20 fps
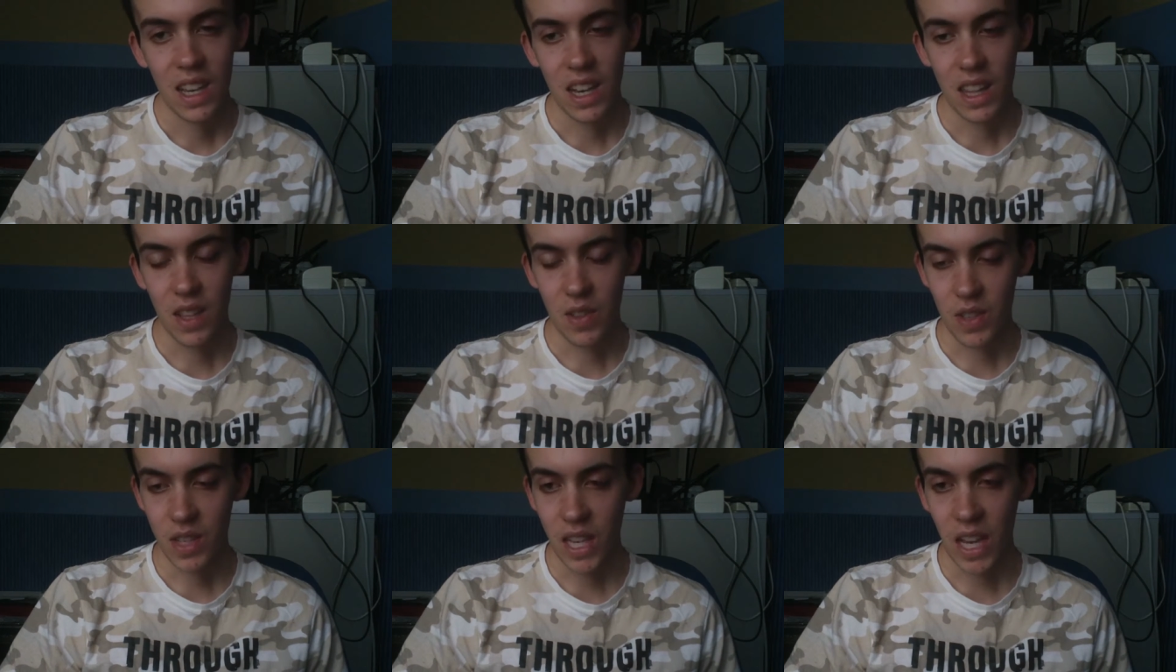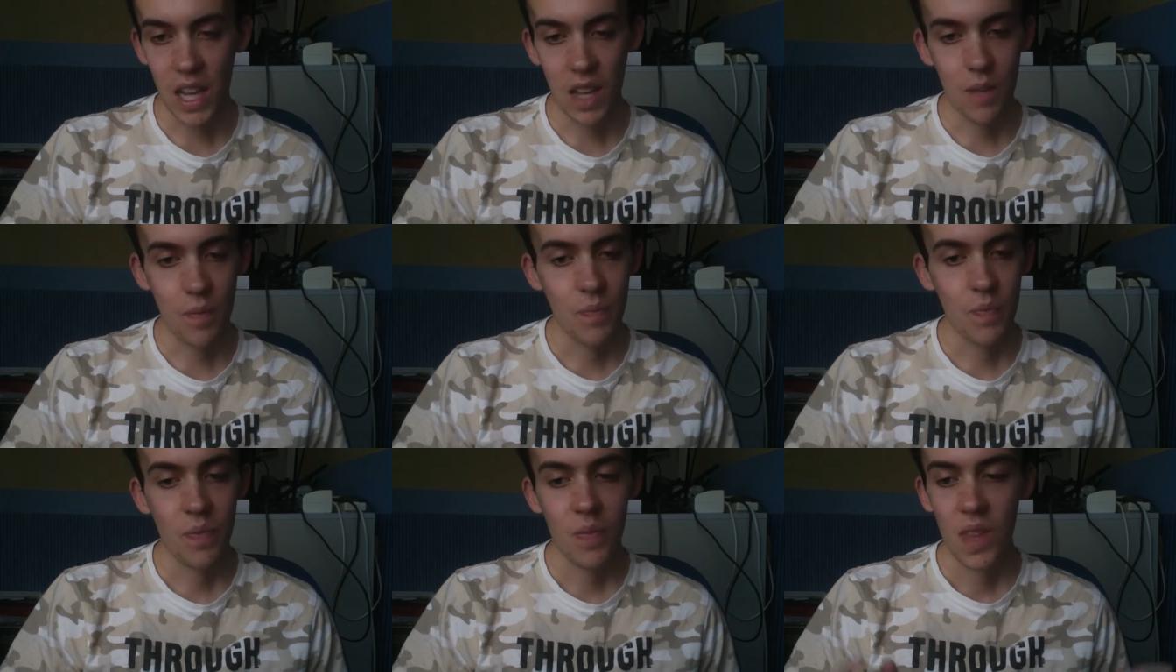And then the
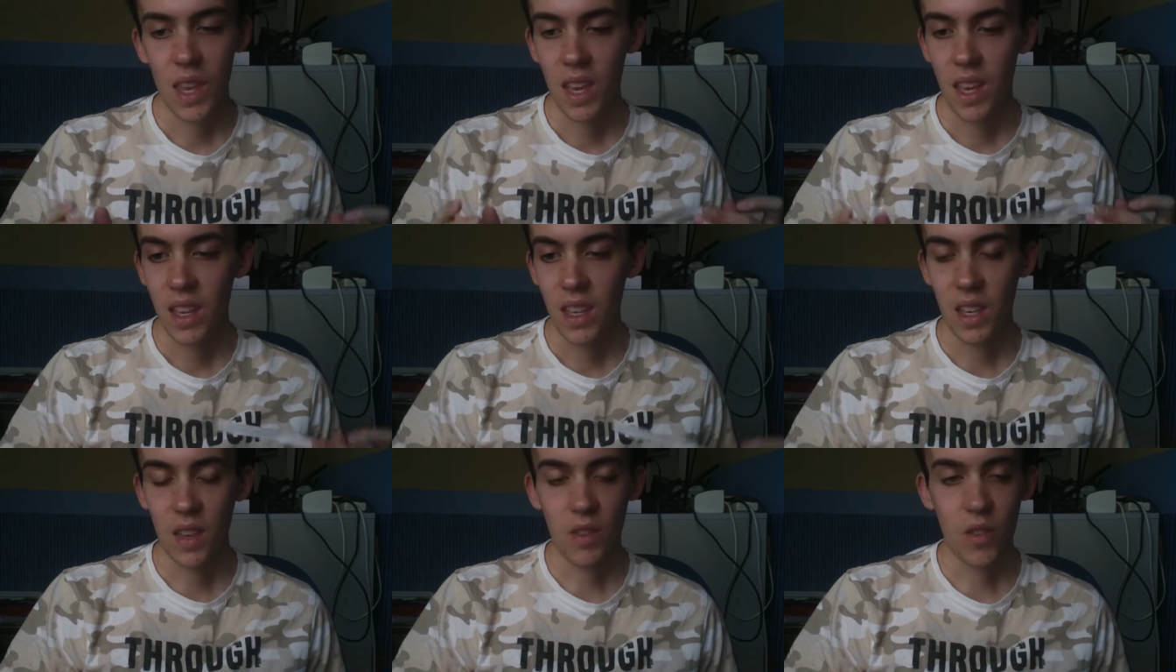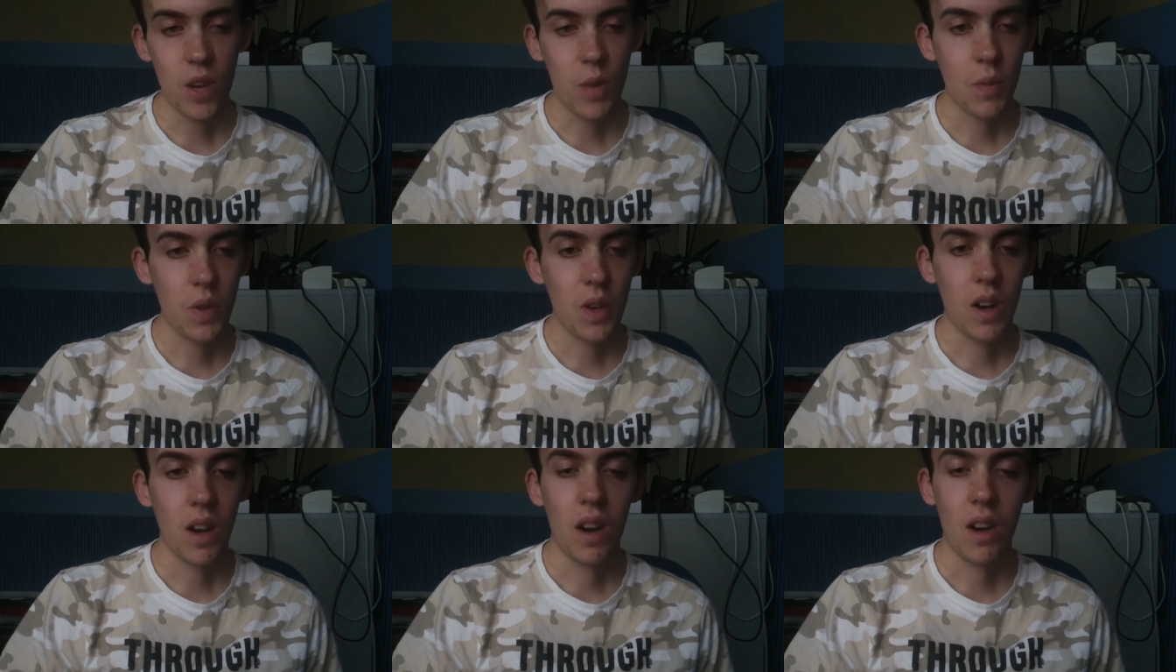cam, and
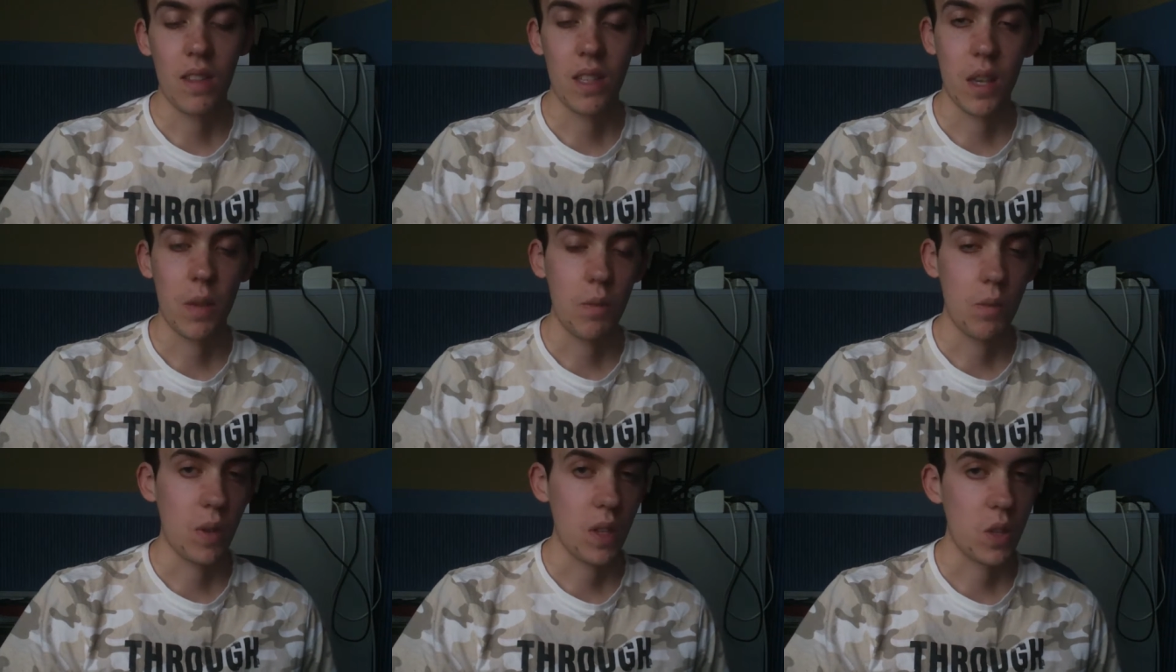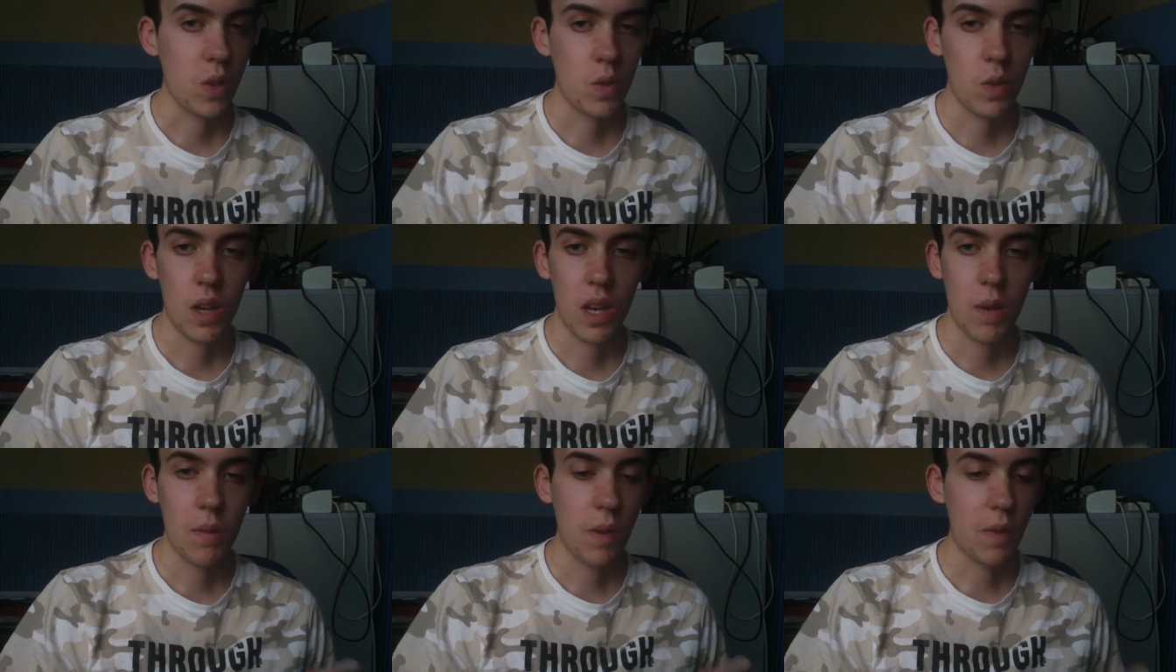great big hugs, gave them my
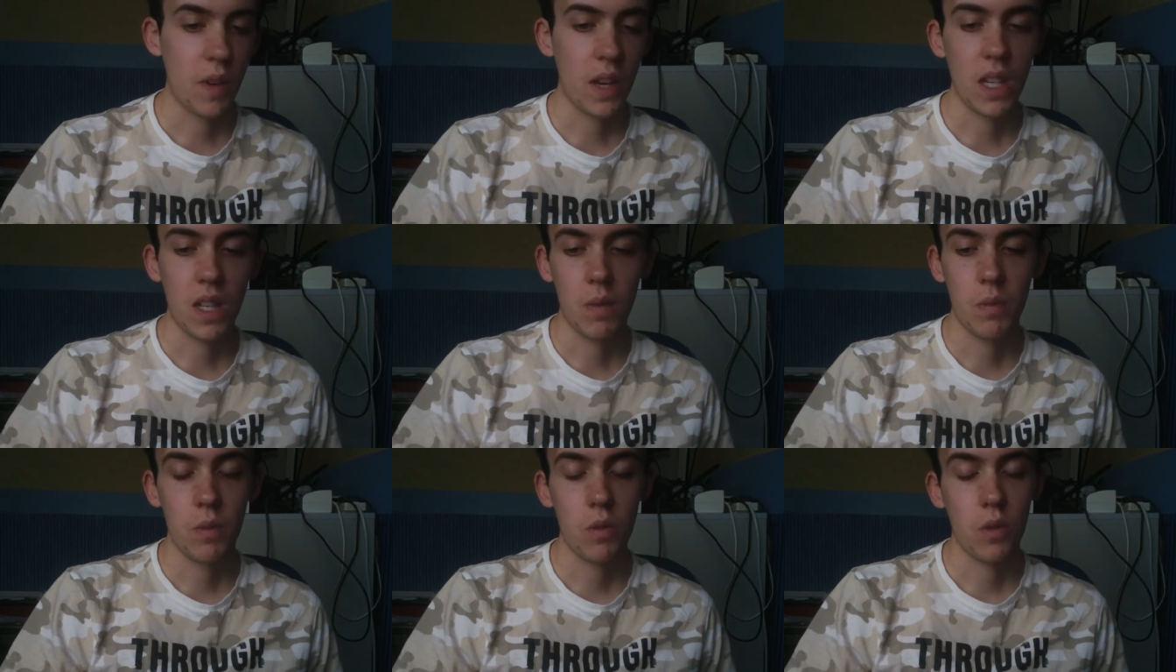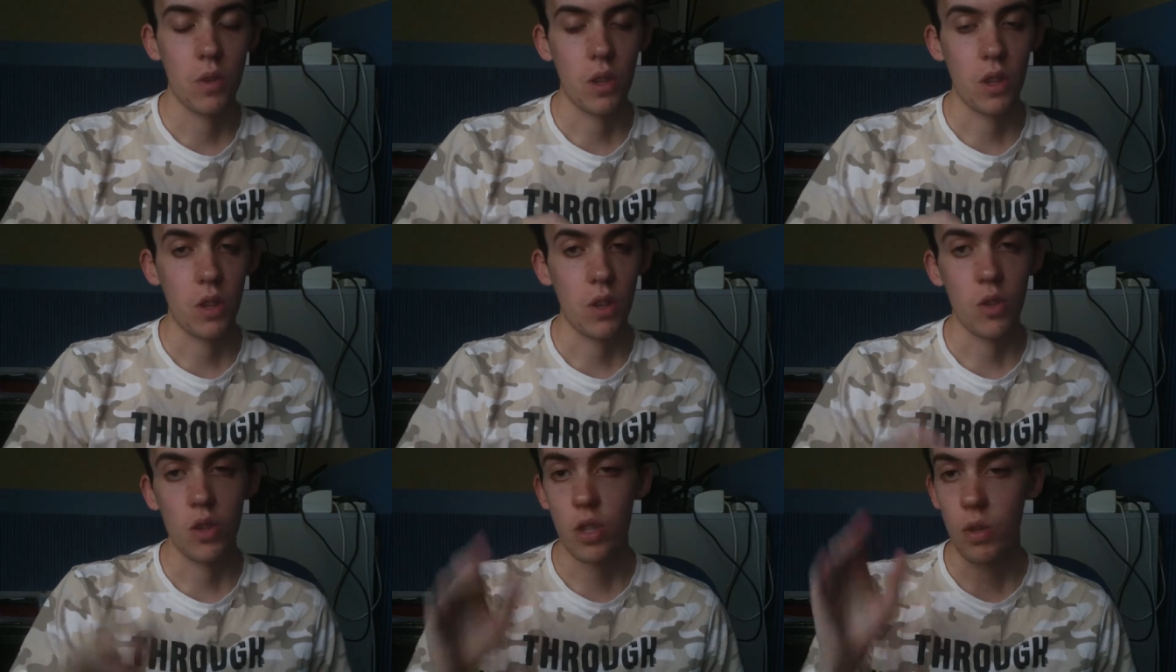Twitter, my Facebook,
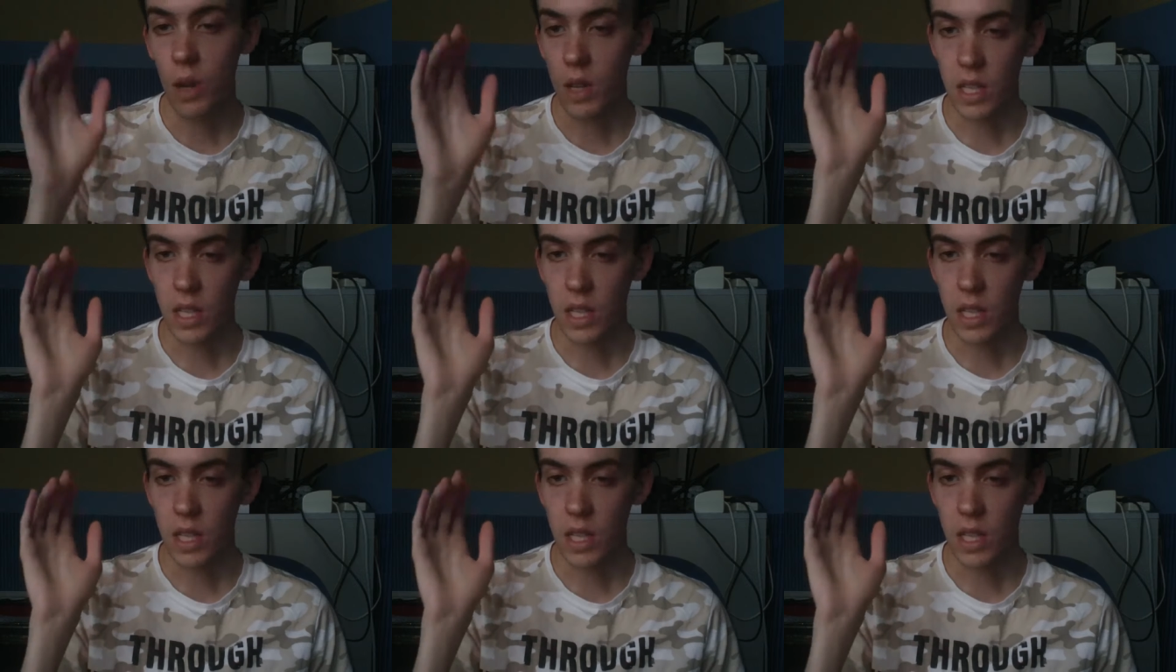and YouTube.